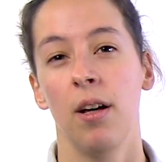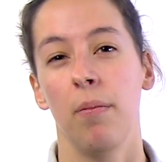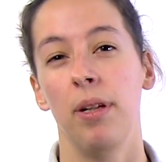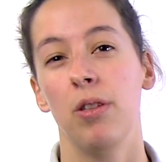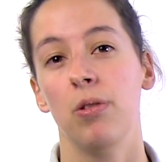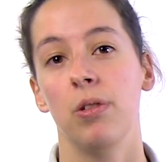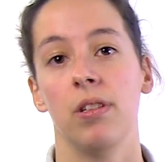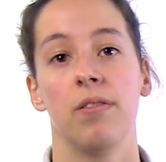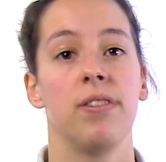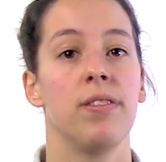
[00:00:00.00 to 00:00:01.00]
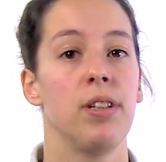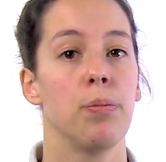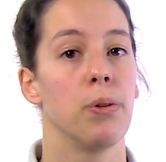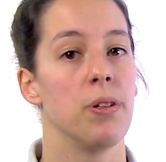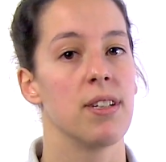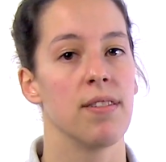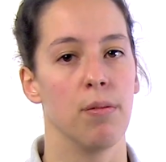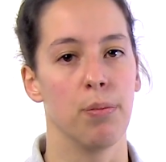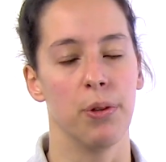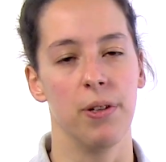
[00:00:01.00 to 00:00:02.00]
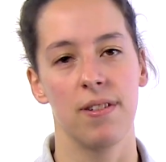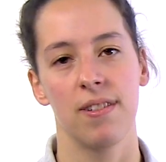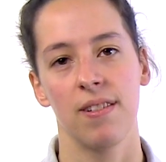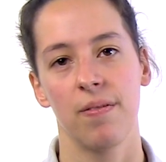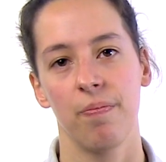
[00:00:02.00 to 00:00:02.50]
mean two hundred fifty point seven points.